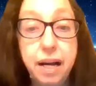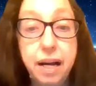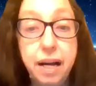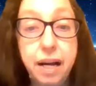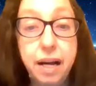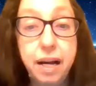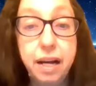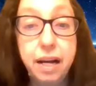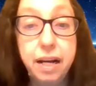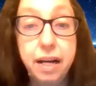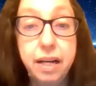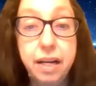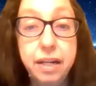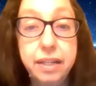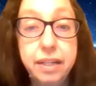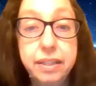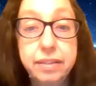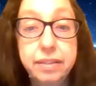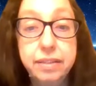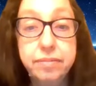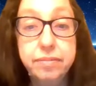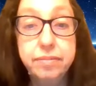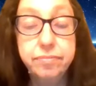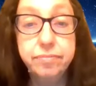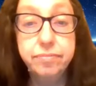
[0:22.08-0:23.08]

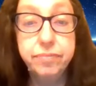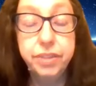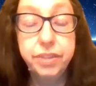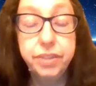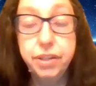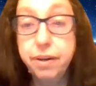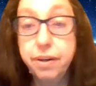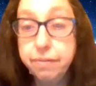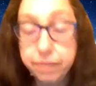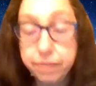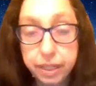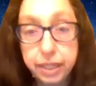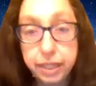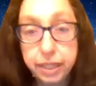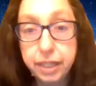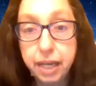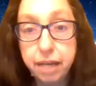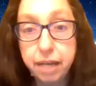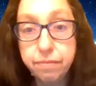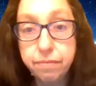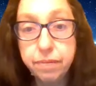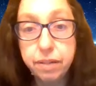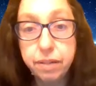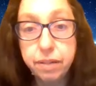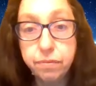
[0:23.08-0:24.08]
So
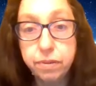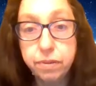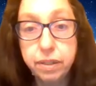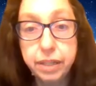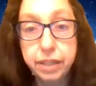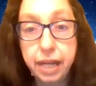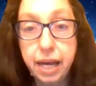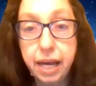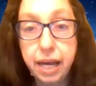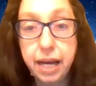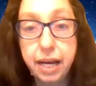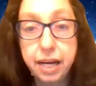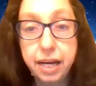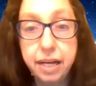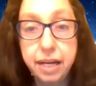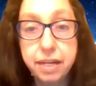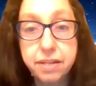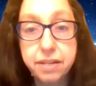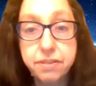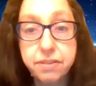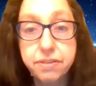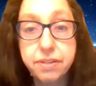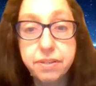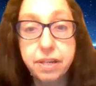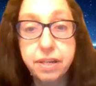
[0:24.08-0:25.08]
every word
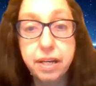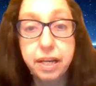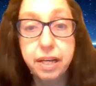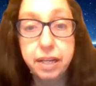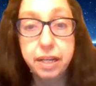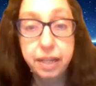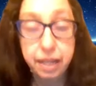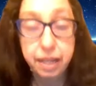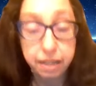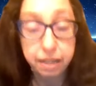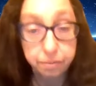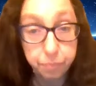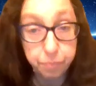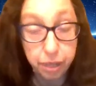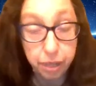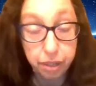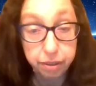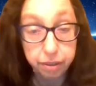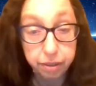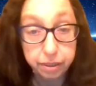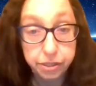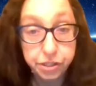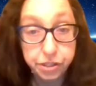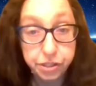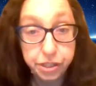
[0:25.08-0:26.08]
has an
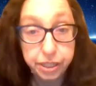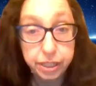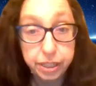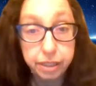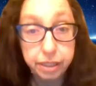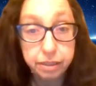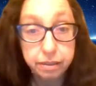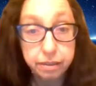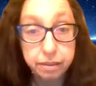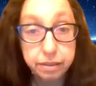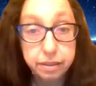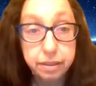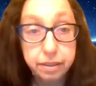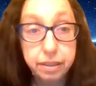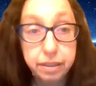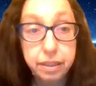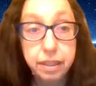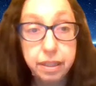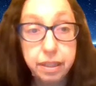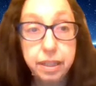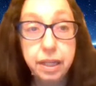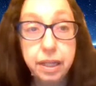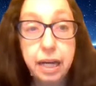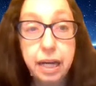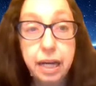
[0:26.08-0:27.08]
etymology,
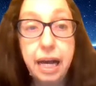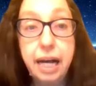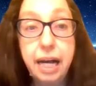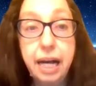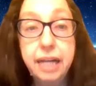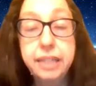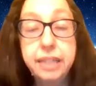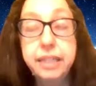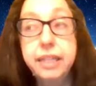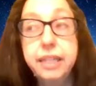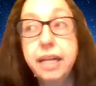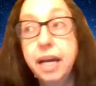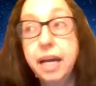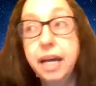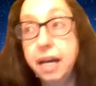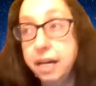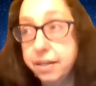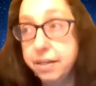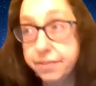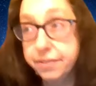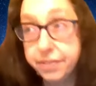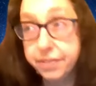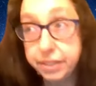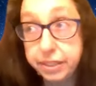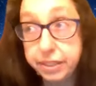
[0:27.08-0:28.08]
and it
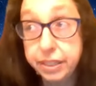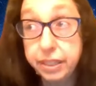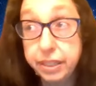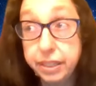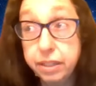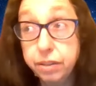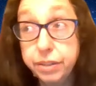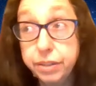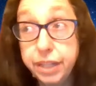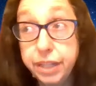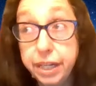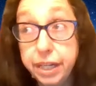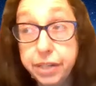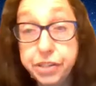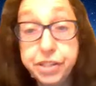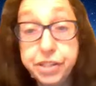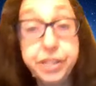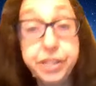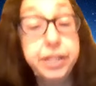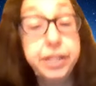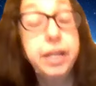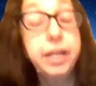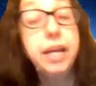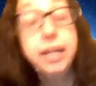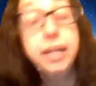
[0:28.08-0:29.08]
has a
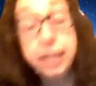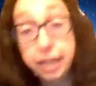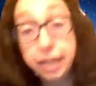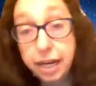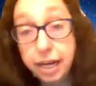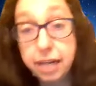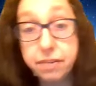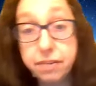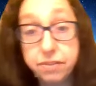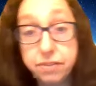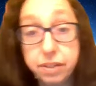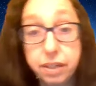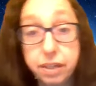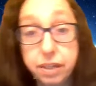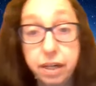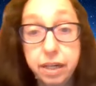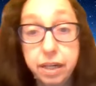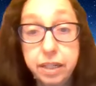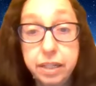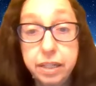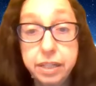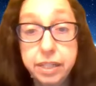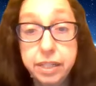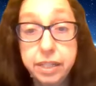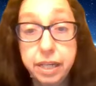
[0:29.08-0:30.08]
denotation, and it has a
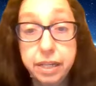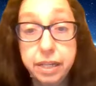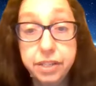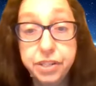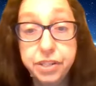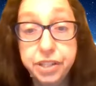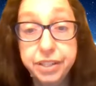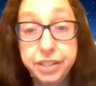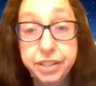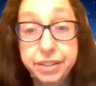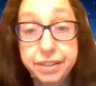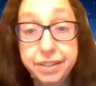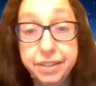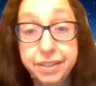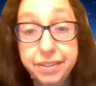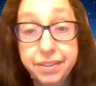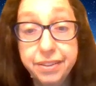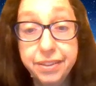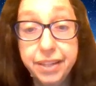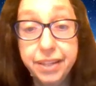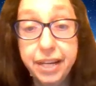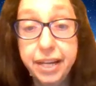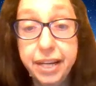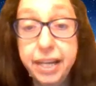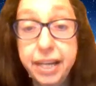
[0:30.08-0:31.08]
connotation.
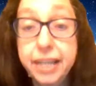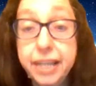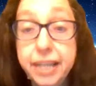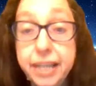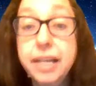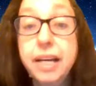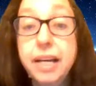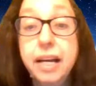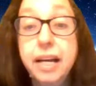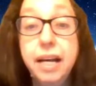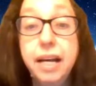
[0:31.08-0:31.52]
Okay,